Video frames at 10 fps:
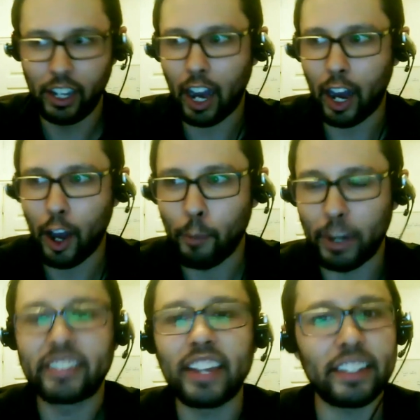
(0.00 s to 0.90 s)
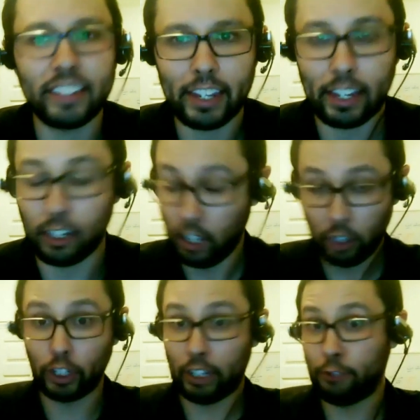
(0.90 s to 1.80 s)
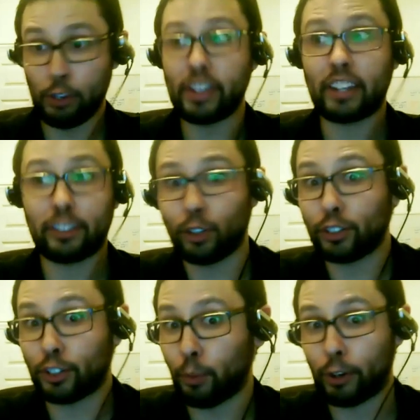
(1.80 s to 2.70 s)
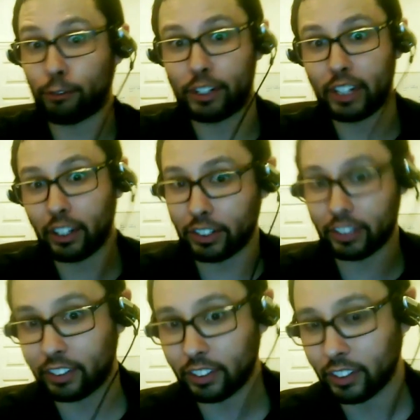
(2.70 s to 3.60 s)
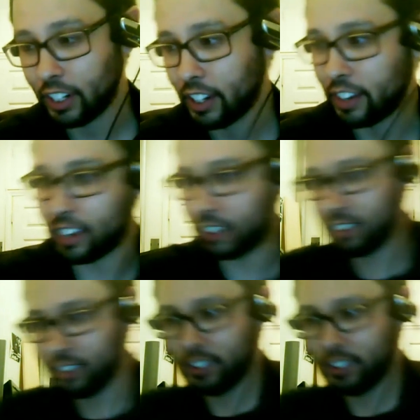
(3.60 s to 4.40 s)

but instead to say that, look, if you think souls are important for intelligence, then,